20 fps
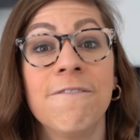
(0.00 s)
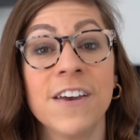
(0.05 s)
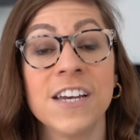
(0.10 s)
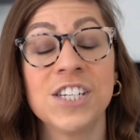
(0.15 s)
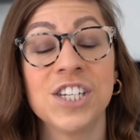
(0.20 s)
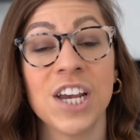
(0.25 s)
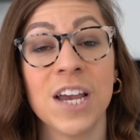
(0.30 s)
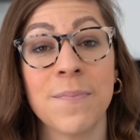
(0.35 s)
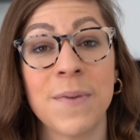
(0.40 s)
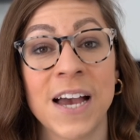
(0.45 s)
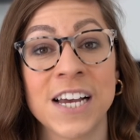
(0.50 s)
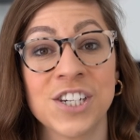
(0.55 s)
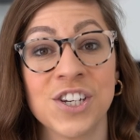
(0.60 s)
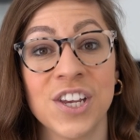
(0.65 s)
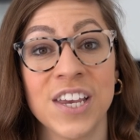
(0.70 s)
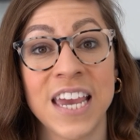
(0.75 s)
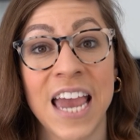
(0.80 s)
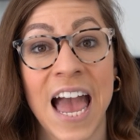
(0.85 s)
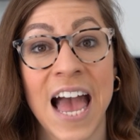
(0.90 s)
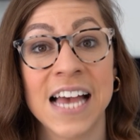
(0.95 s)
Fig Jam
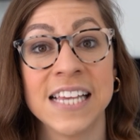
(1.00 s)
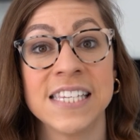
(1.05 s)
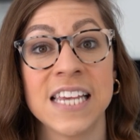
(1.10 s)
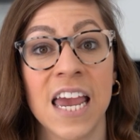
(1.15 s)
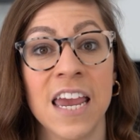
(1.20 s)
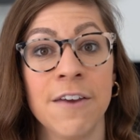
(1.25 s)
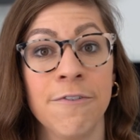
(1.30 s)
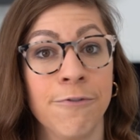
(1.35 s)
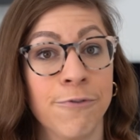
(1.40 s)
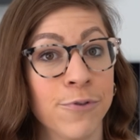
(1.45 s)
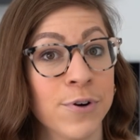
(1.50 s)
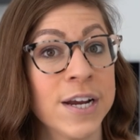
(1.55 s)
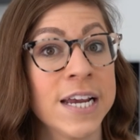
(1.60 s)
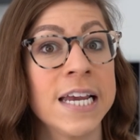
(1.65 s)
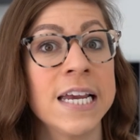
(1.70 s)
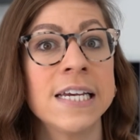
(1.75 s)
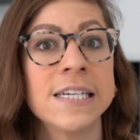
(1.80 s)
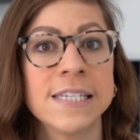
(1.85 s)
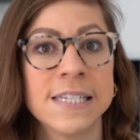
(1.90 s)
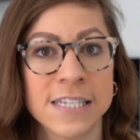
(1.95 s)
actually has a
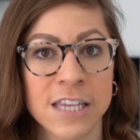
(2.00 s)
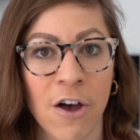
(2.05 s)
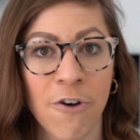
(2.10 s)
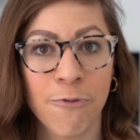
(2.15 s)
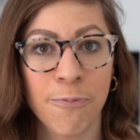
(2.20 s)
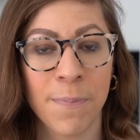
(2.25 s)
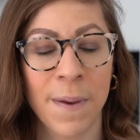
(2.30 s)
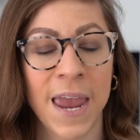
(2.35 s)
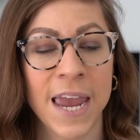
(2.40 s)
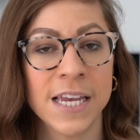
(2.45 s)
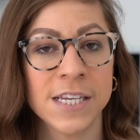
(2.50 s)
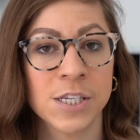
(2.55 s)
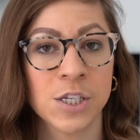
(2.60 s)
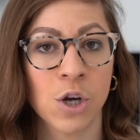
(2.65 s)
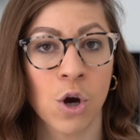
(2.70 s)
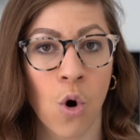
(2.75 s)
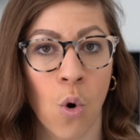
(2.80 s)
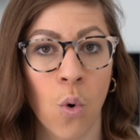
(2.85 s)
free self-paced